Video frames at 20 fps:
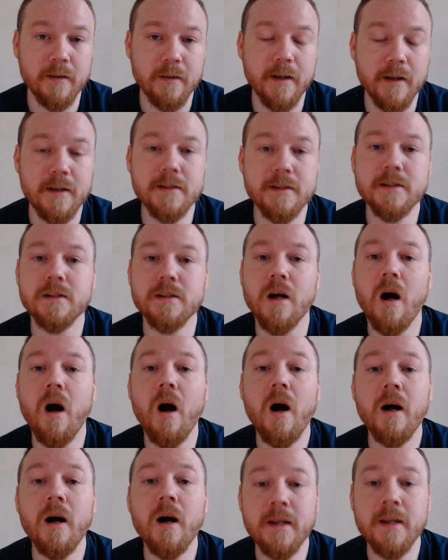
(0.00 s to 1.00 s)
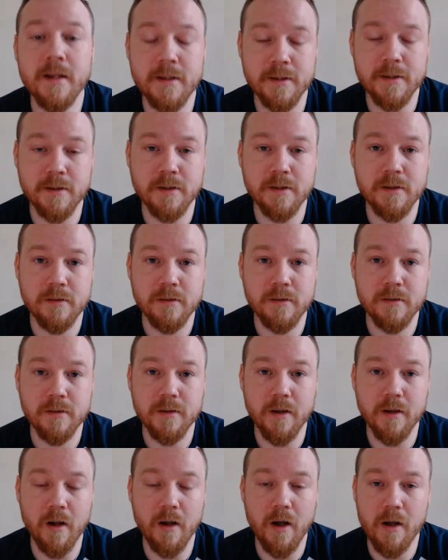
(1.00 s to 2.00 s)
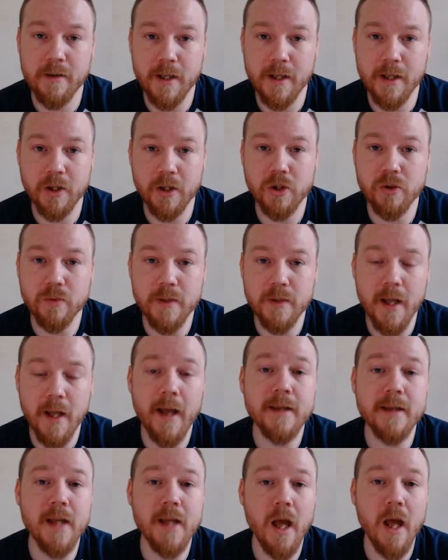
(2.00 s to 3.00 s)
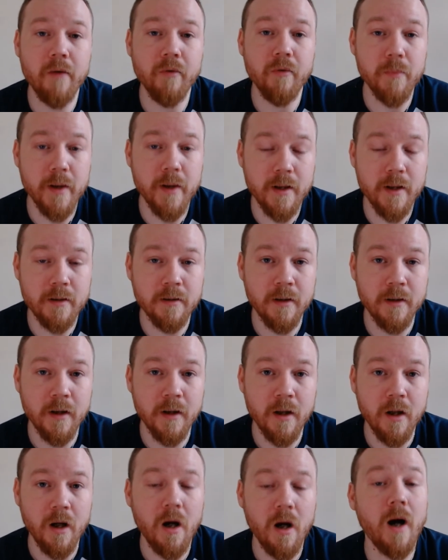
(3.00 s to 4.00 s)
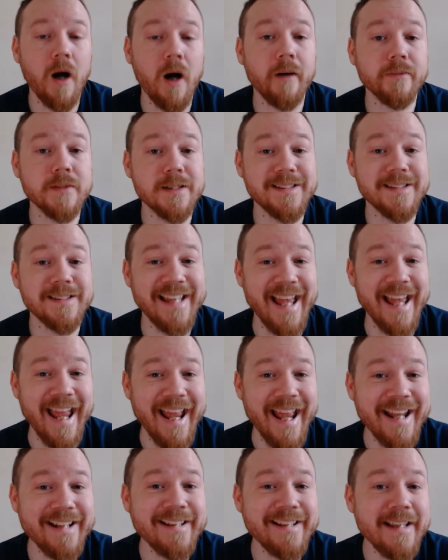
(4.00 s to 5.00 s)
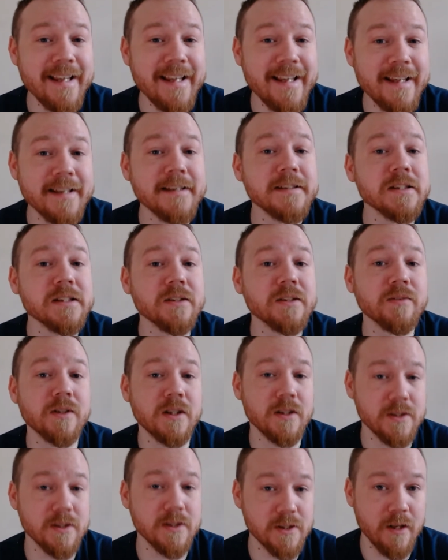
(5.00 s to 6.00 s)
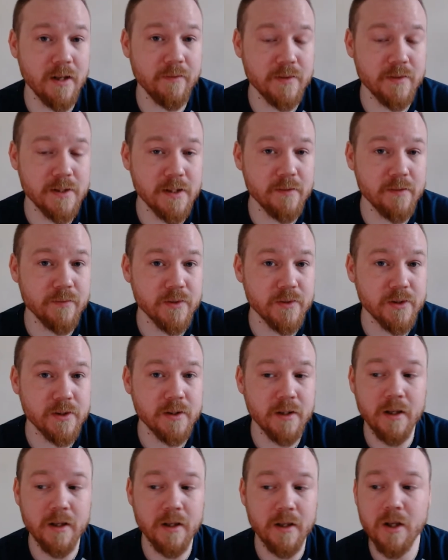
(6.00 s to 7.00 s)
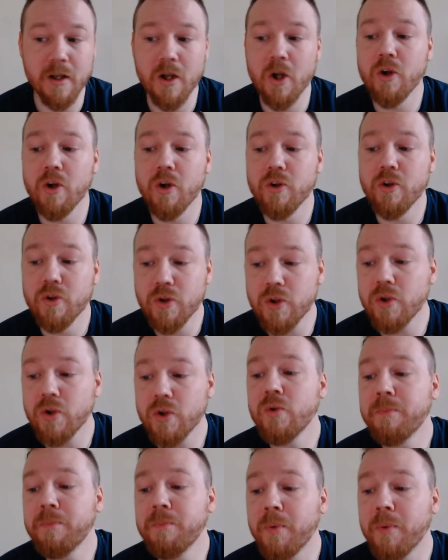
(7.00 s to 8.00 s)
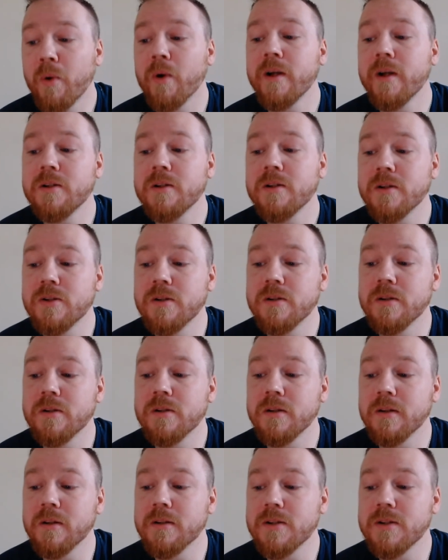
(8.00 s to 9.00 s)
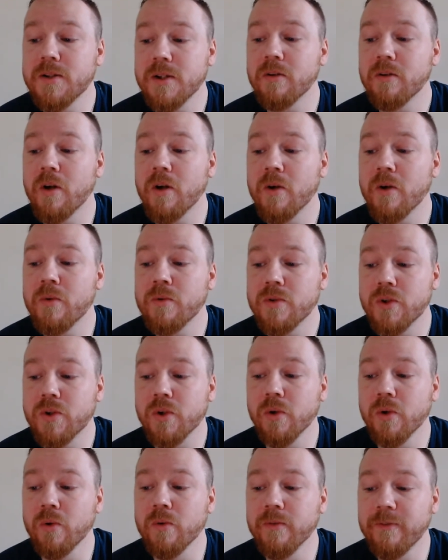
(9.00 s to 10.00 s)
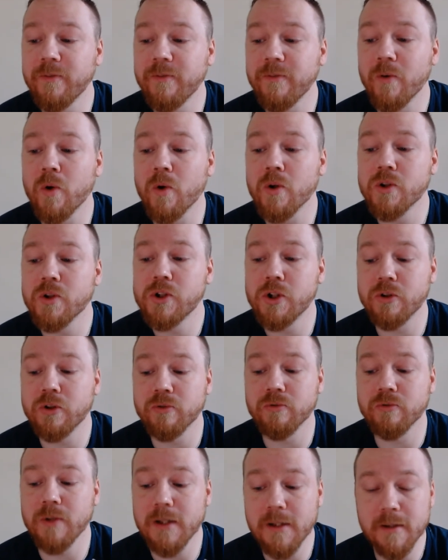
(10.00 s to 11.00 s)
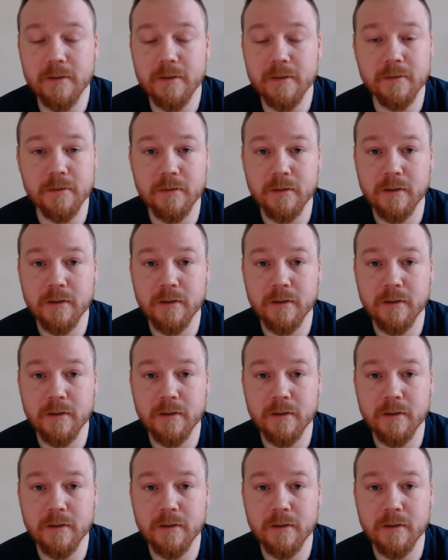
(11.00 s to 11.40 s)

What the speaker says: That is the highest our national debt has ever been. After 10 years of the Conservatives, 2.024 trillion.